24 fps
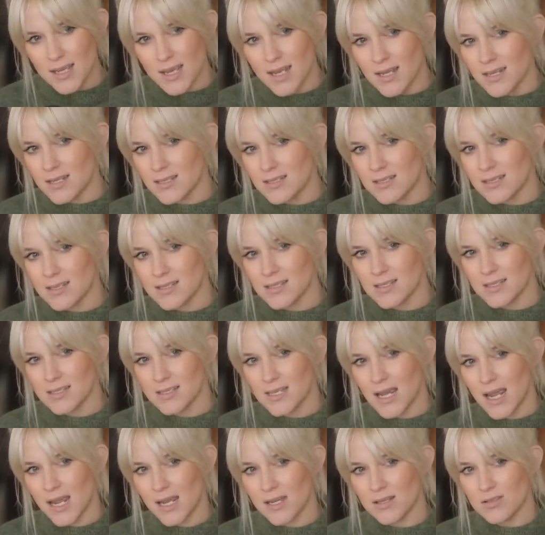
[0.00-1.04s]
and just
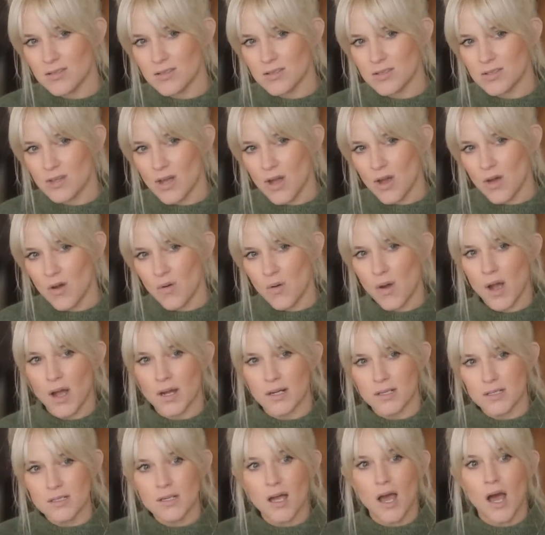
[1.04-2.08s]
stayed so
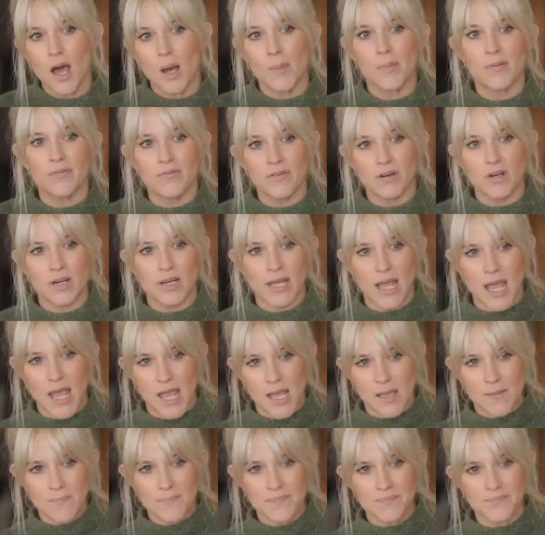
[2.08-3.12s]
on top of her
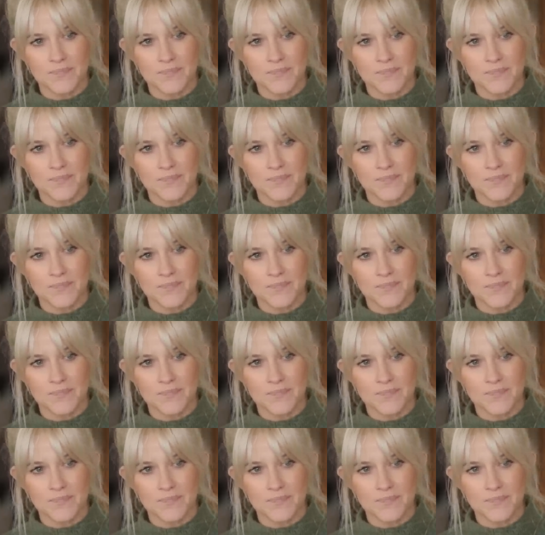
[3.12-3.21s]
game.